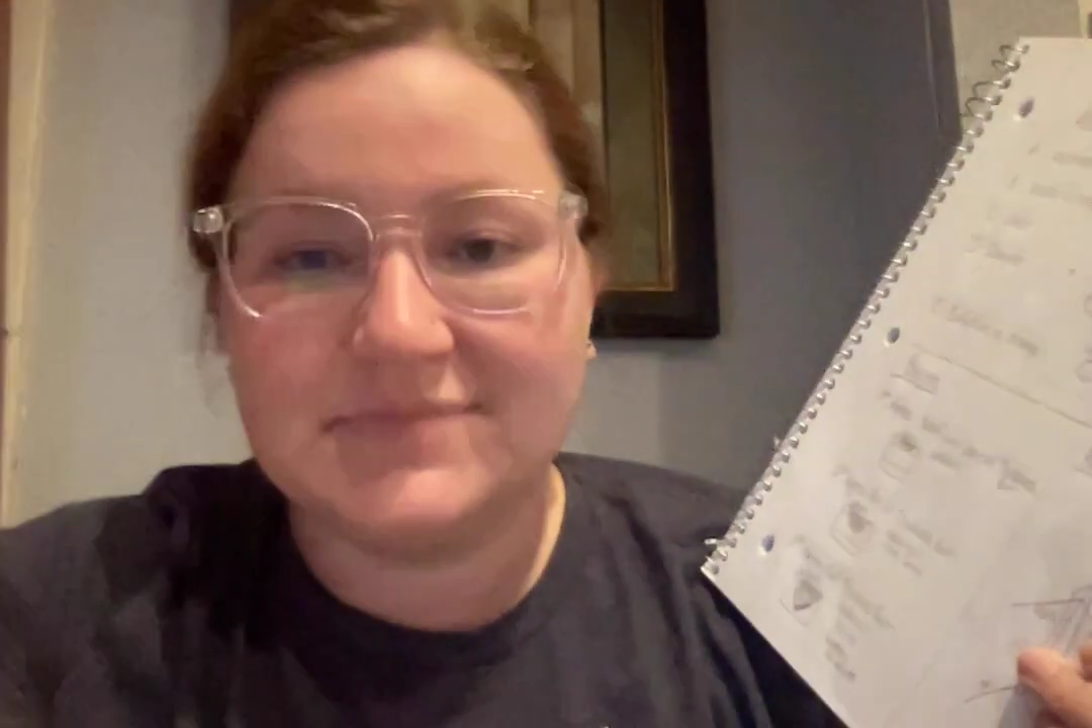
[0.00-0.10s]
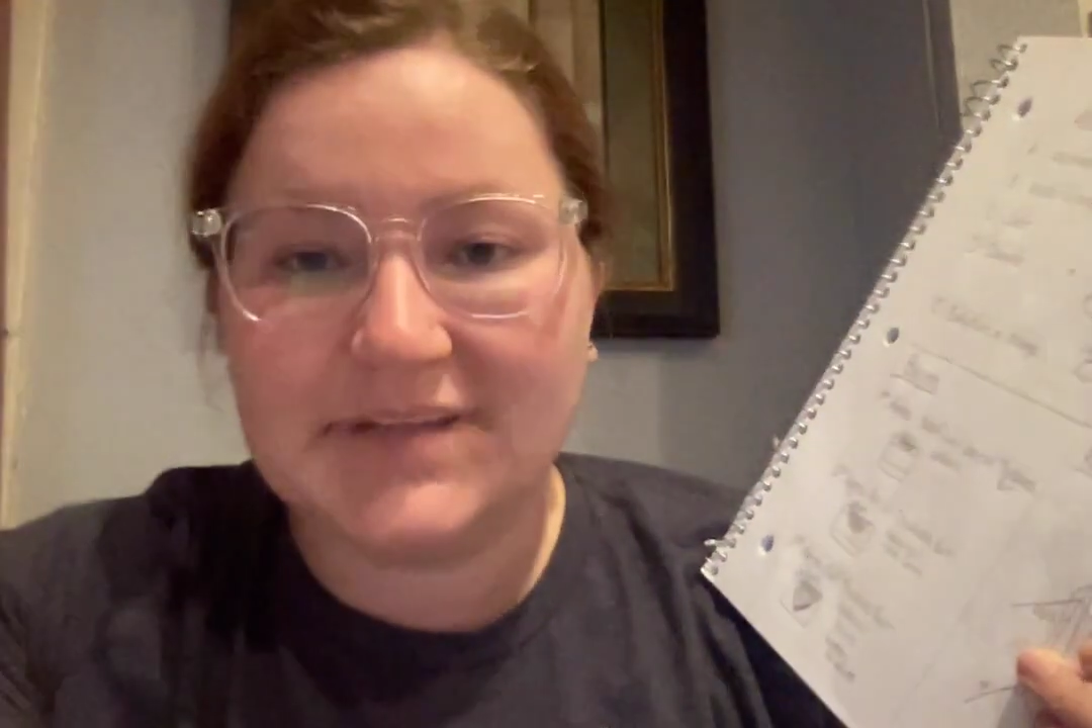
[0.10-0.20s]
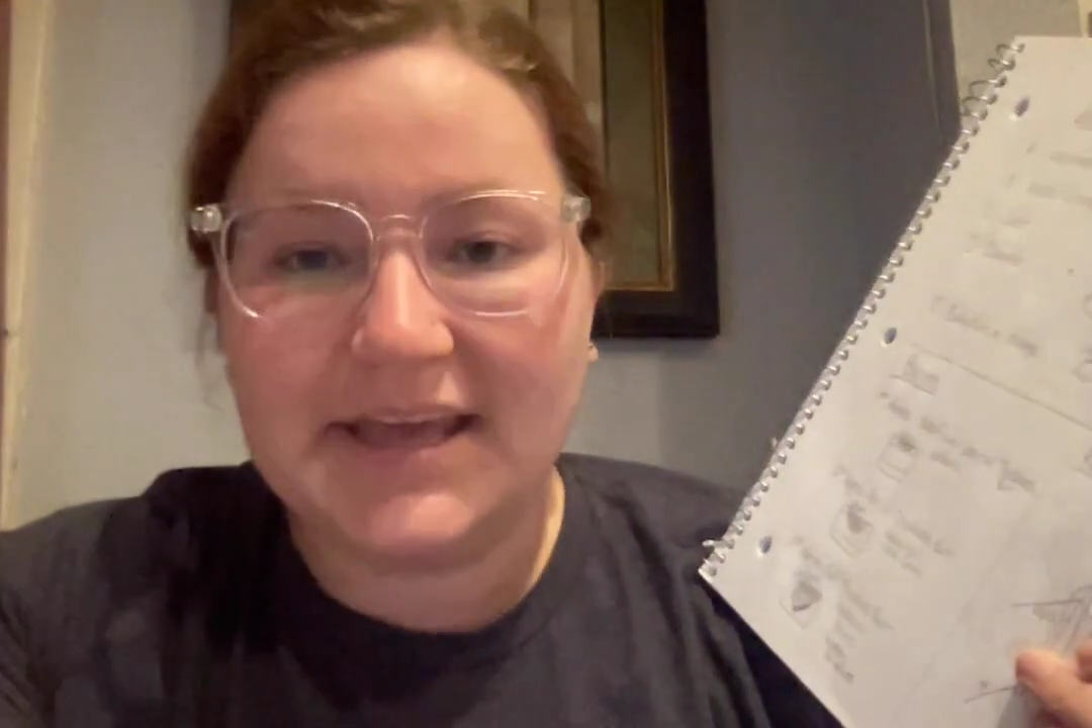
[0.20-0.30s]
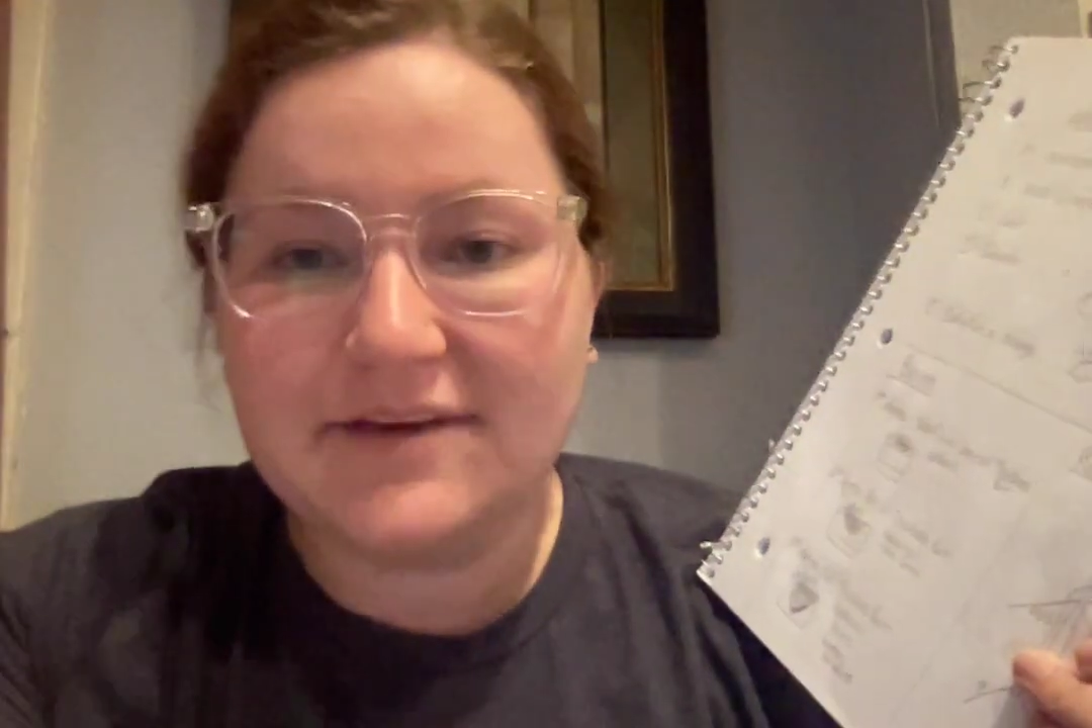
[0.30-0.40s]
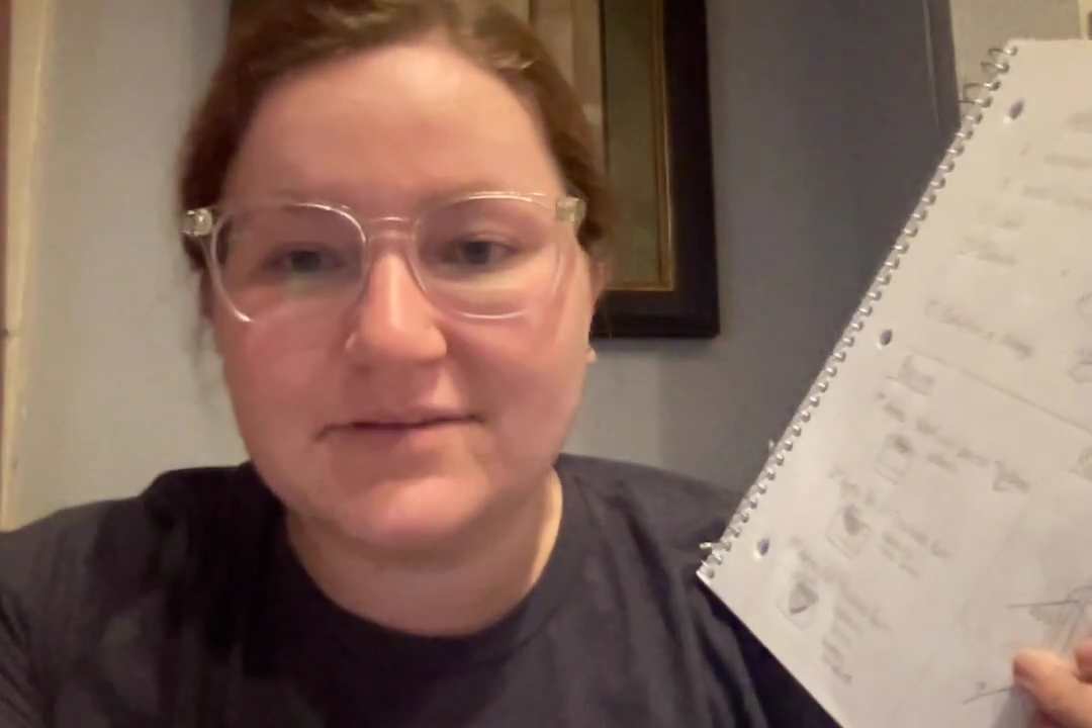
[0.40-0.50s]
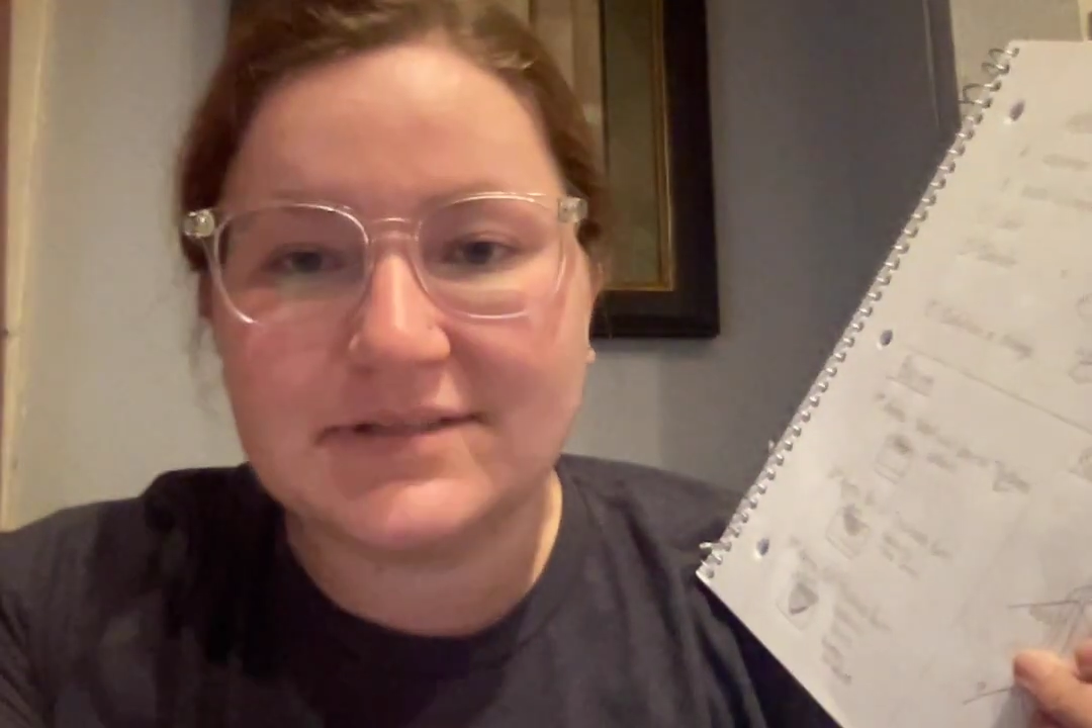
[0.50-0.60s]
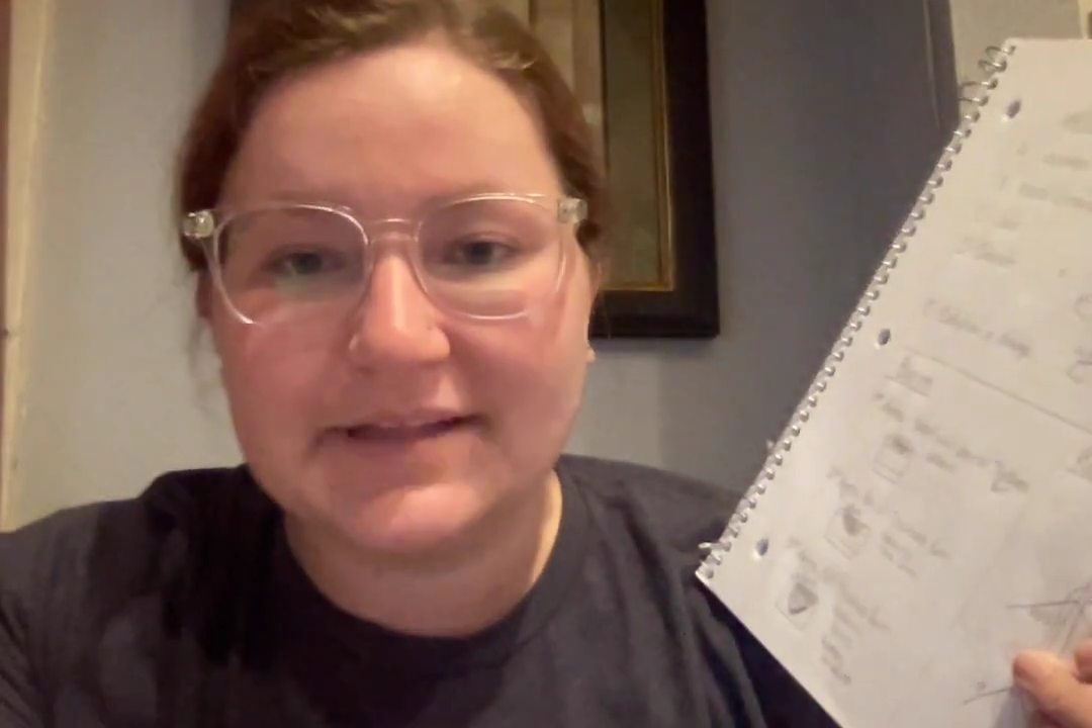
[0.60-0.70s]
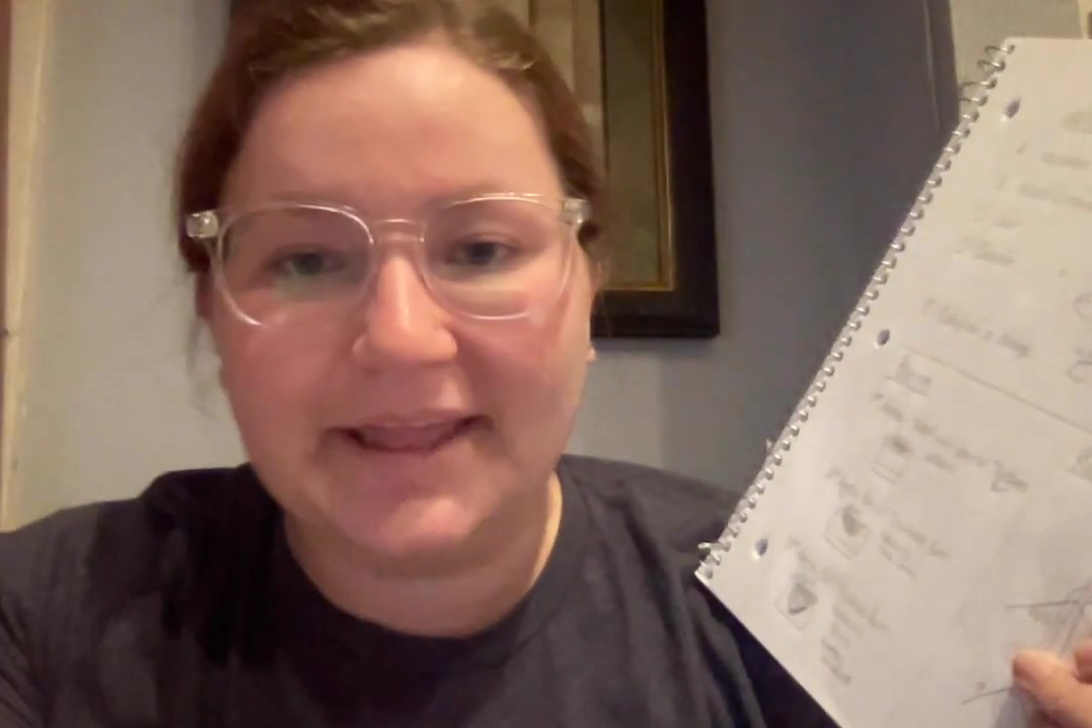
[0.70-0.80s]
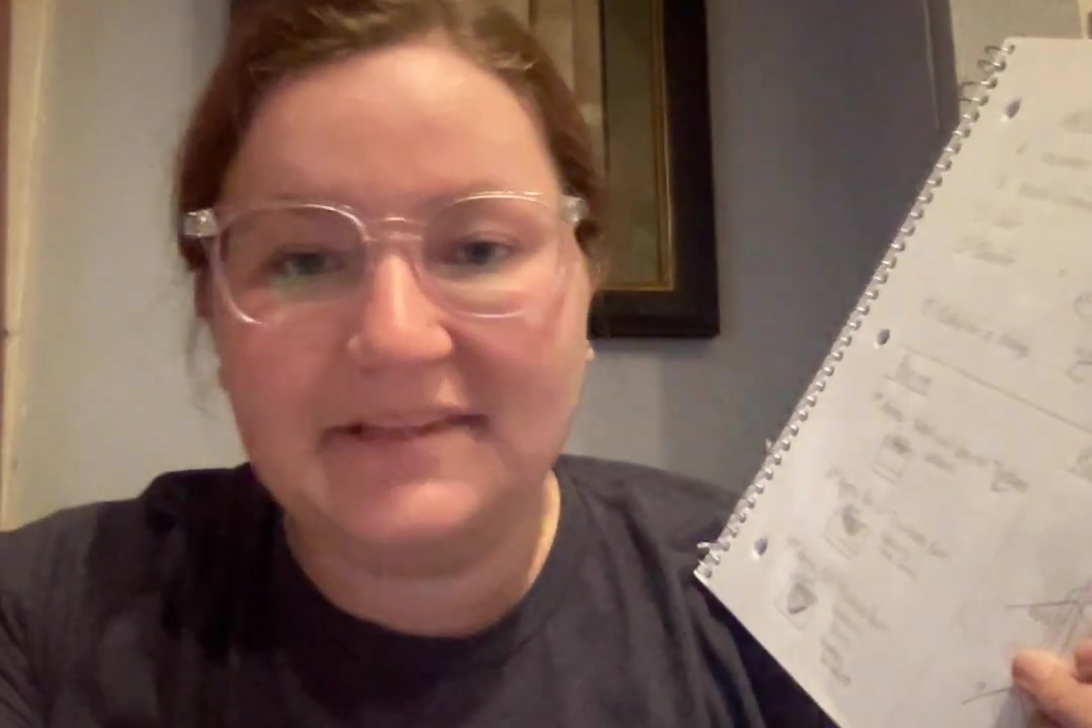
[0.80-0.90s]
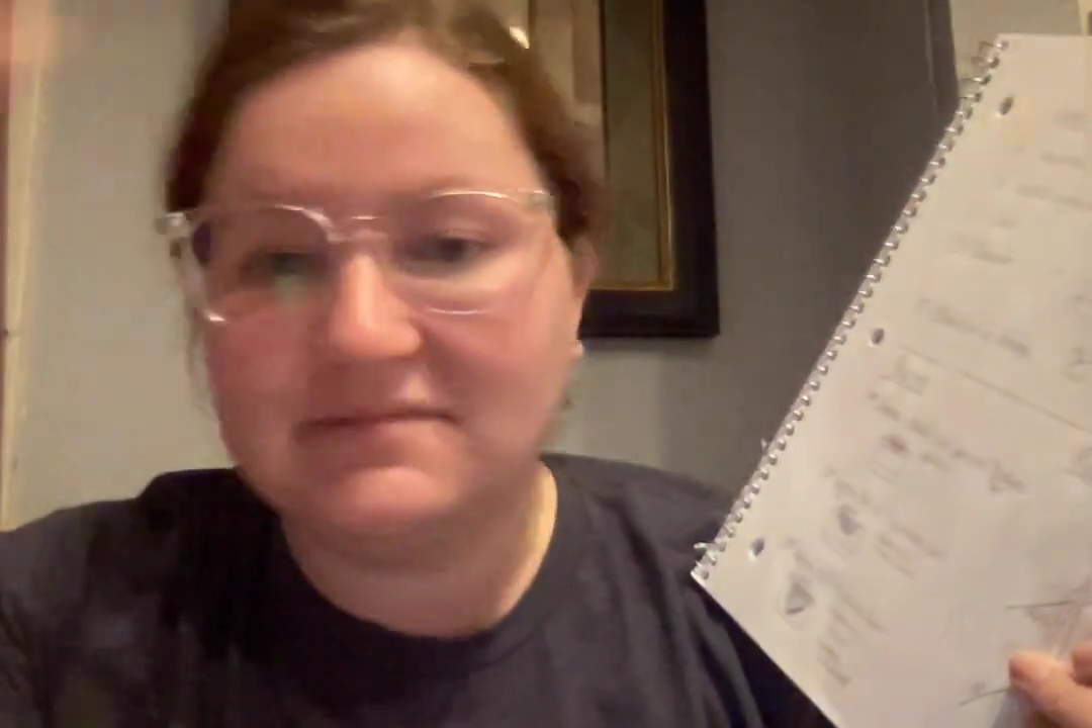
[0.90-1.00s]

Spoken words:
heals in